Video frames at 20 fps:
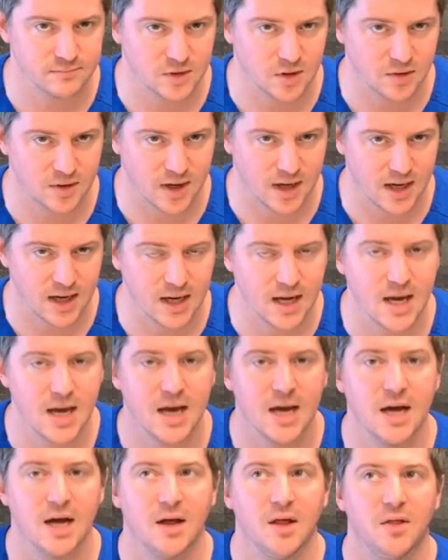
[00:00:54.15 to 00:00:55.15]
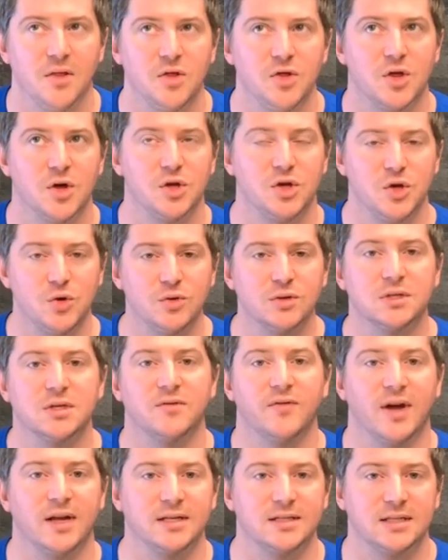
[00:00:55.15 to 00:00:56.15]
okay? The use
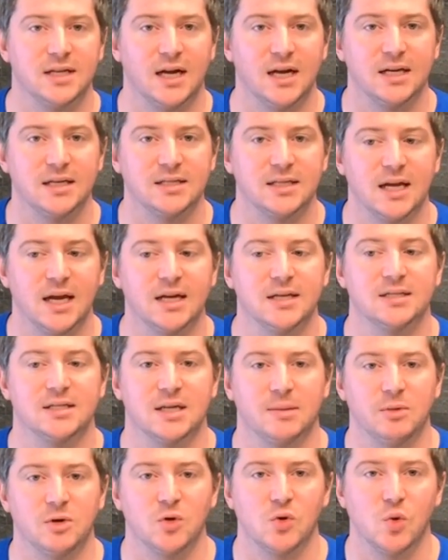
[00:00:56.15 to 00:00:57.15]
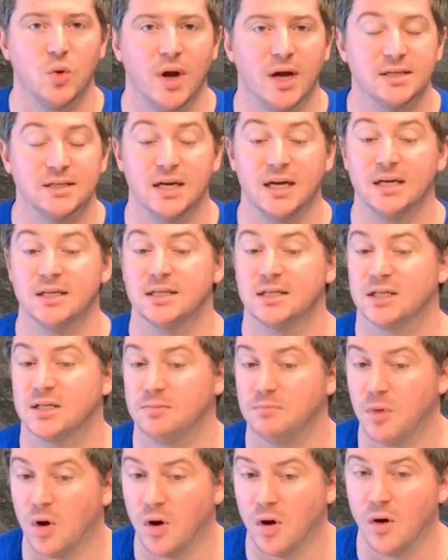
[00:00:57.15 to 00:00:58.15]
of N SAIDs in someone who has a
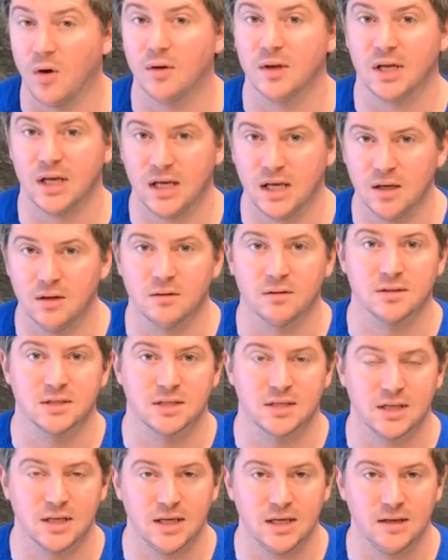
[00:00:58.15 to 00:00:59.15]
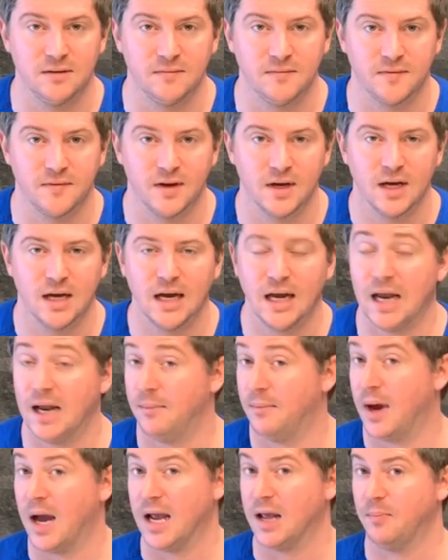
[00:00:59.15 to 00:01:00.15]
small healed sleeve,
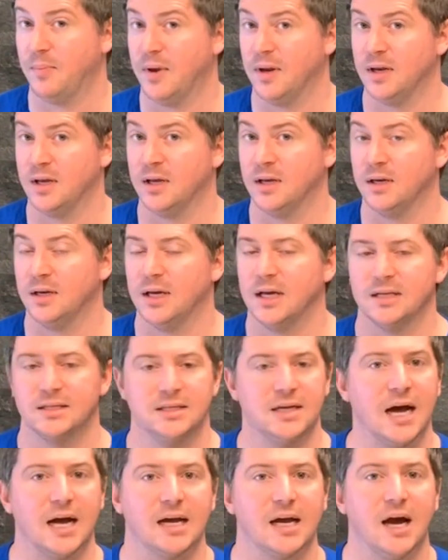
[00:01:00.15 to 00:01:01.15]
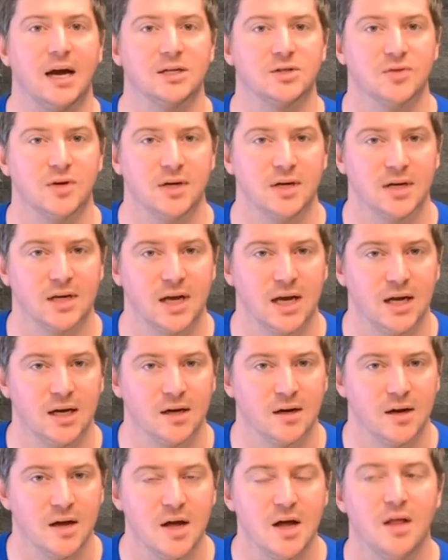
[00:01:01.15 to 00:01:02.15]
in my opinion, is not
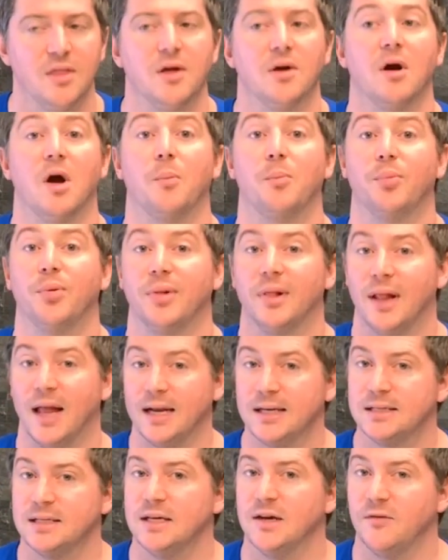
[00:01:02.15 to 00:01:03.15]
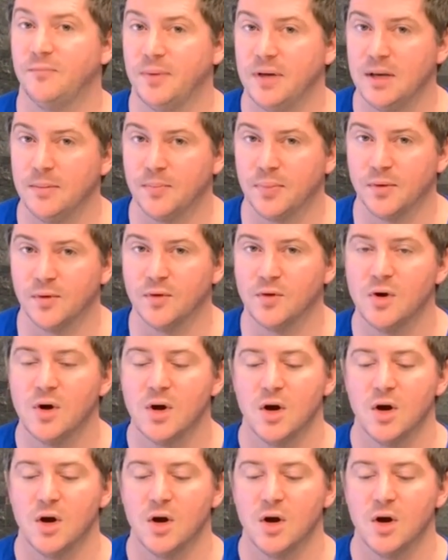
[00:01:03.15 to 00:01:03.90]
contraindicated. There are plenty of people